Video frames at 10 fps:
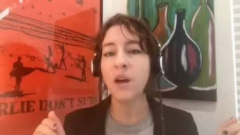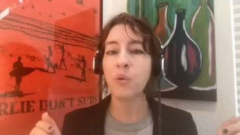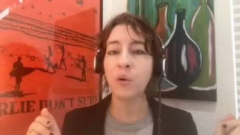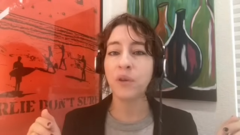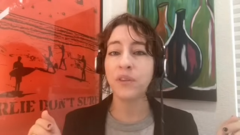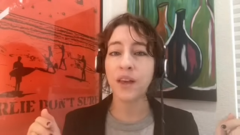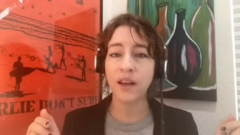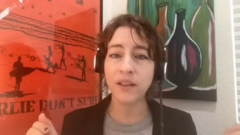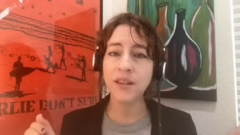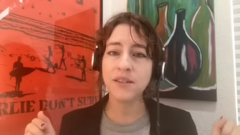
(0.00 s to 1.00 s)
Well, the
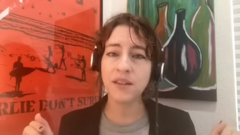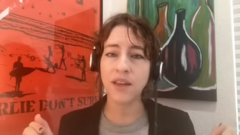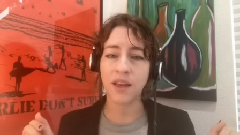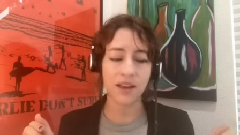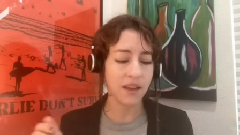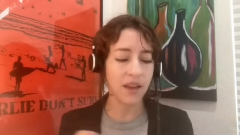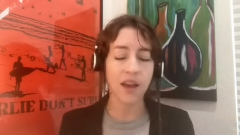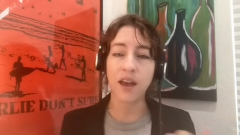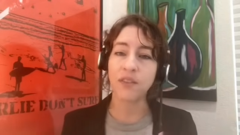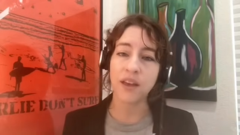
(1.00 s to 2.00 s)
LADA
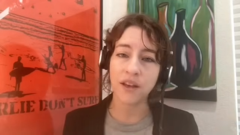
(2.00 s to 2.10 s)
and the